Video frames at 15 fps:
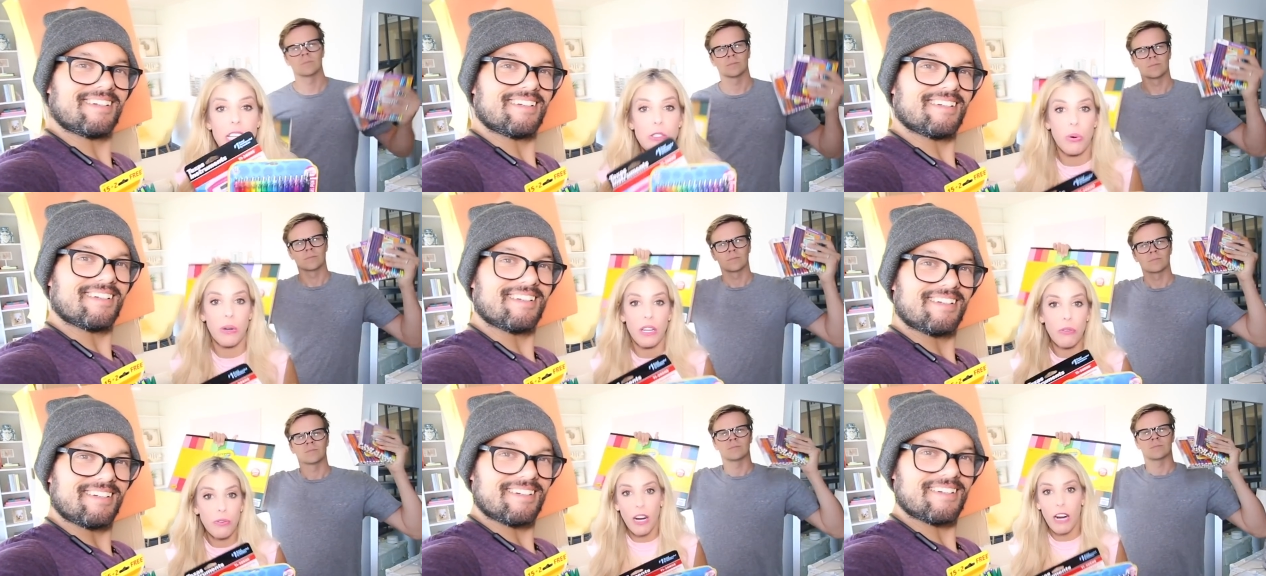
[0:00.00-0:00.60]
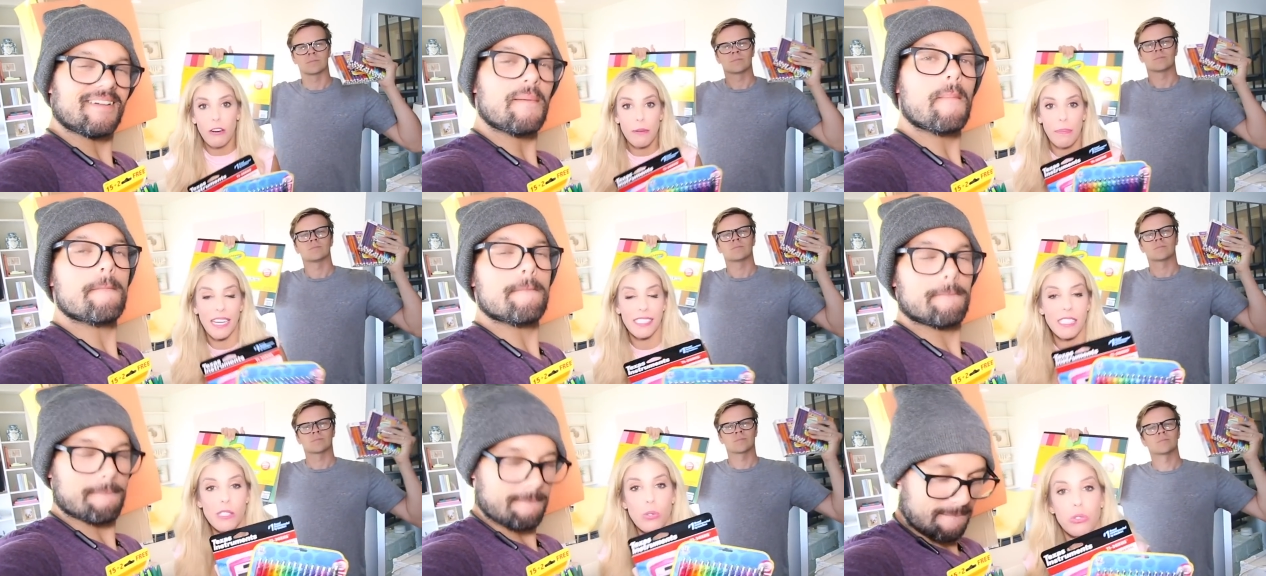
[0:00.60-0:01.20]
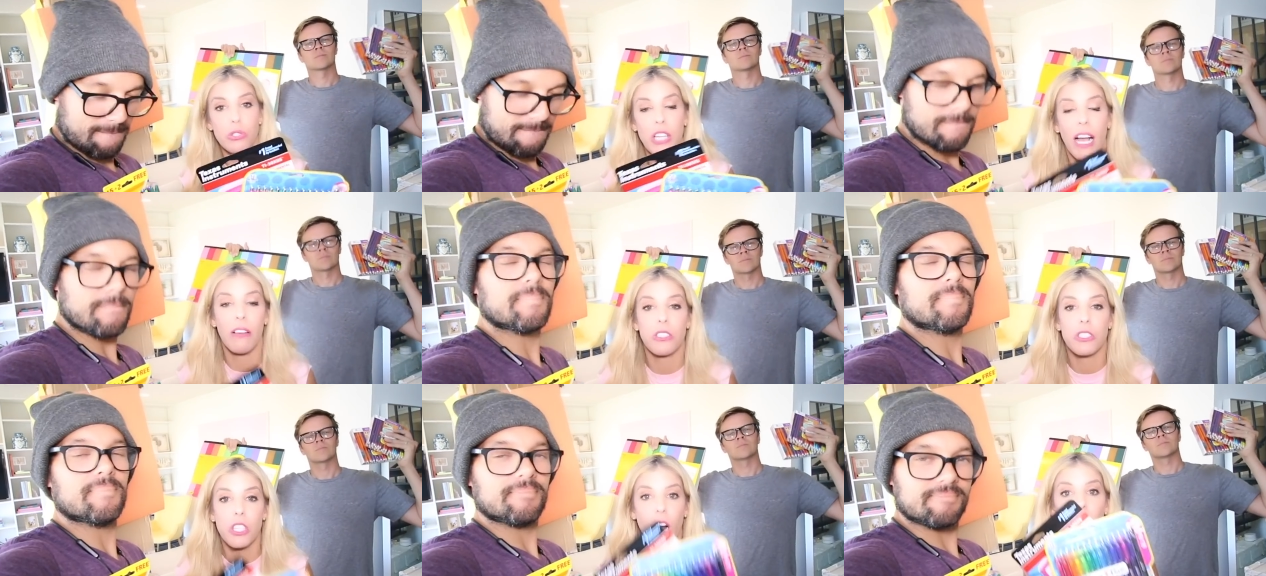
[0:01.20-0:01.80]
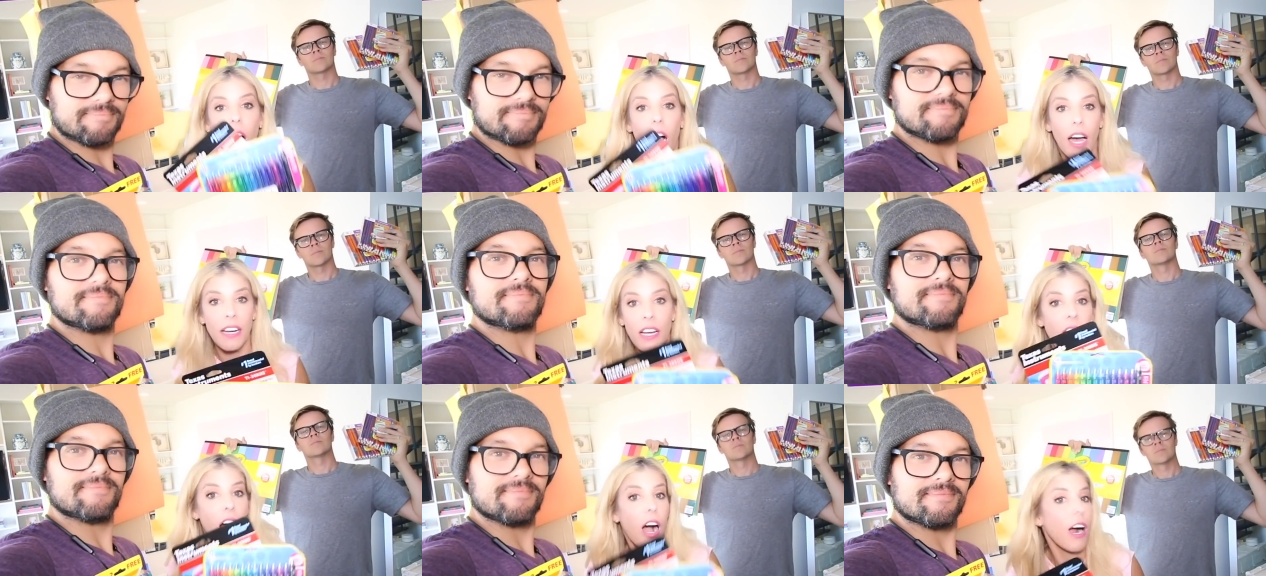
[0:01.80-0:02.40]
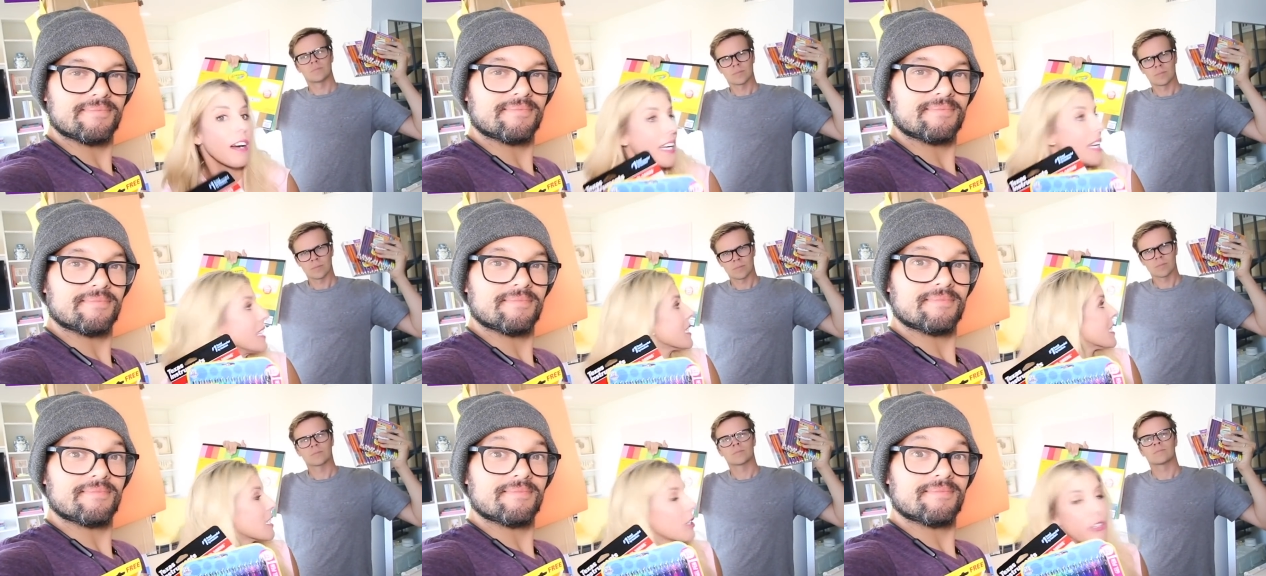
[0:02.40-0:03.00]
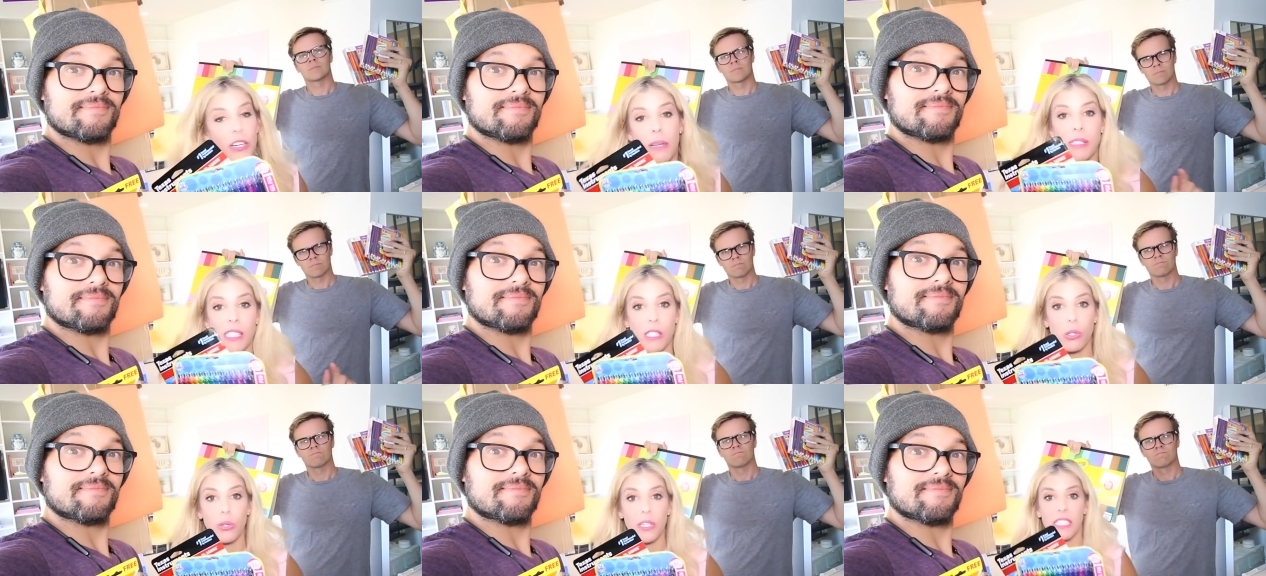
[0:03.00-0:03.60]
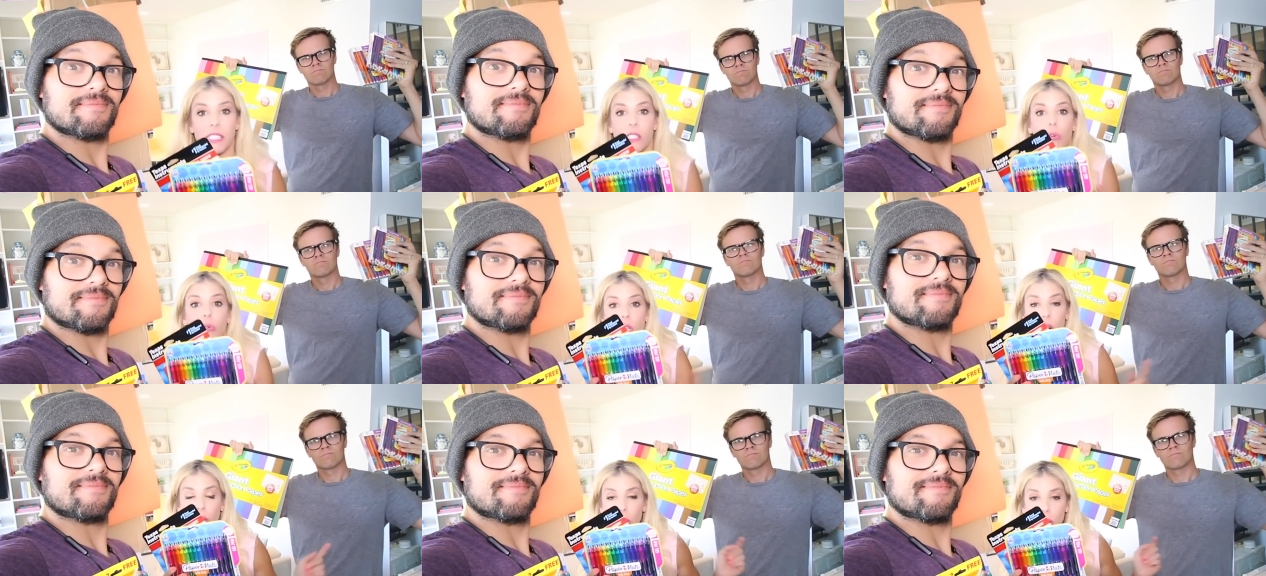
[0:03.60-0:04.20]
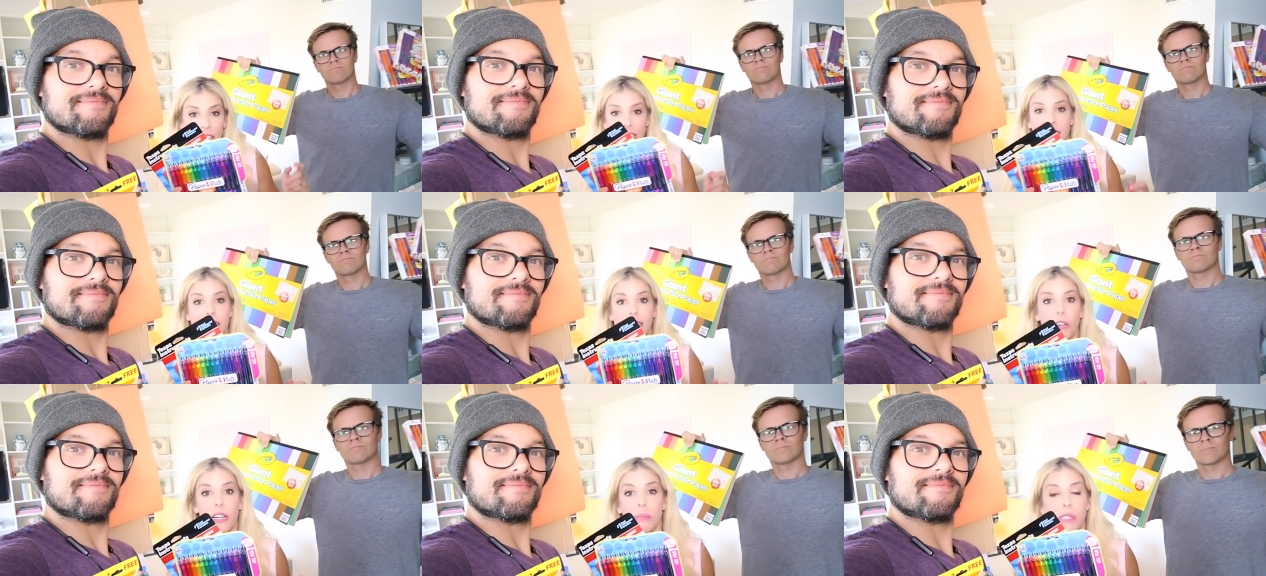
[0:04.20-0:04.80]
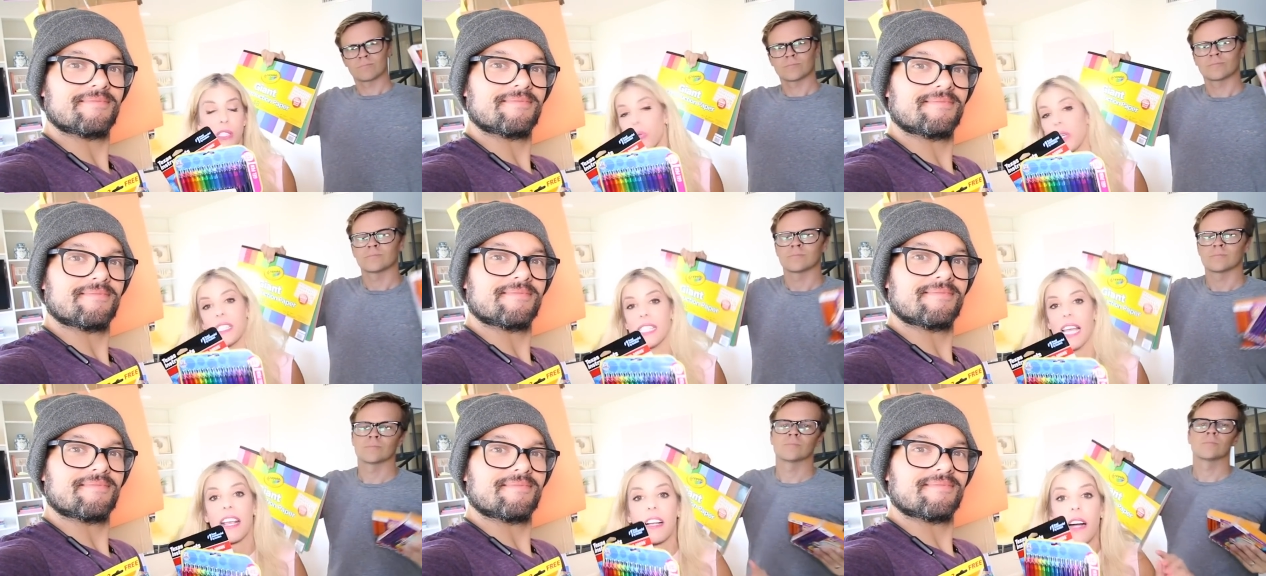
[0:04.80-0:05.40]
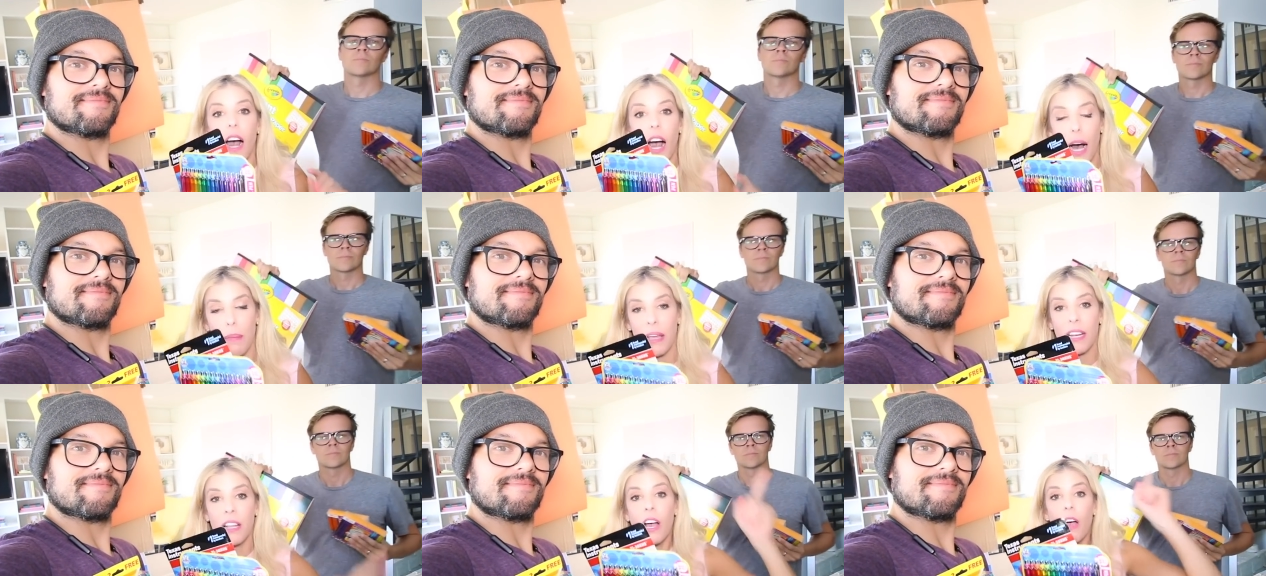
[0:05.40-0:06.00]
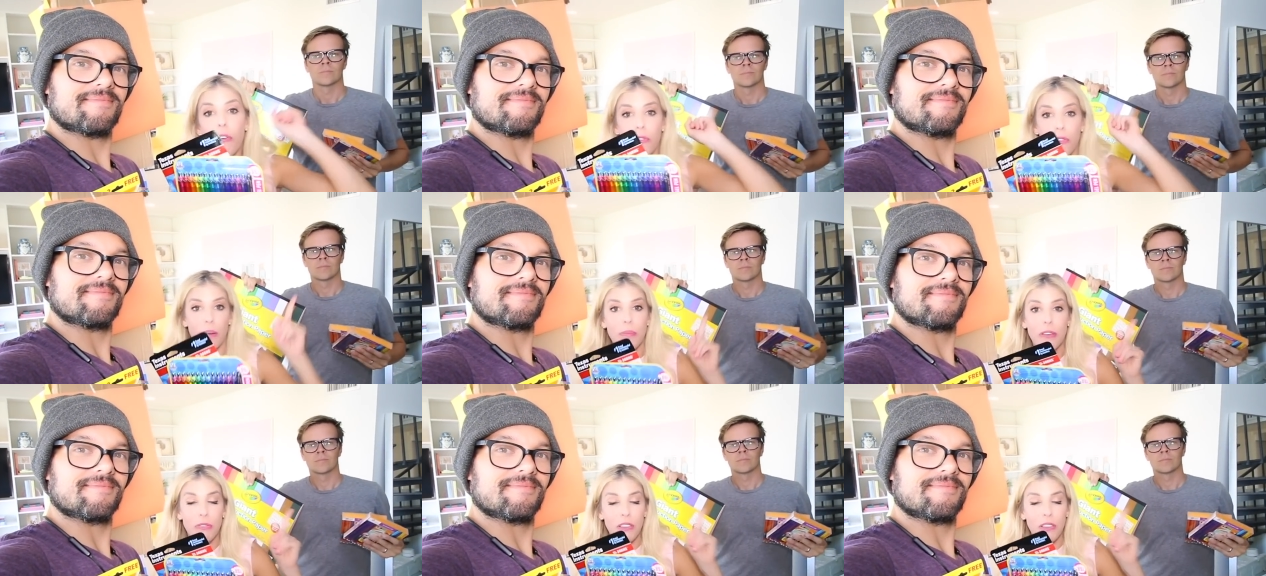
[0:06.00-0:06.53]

Speaker 1: a 24 hour back to school challenge on our Instagram stories. So go to our Instagram stories and comment from the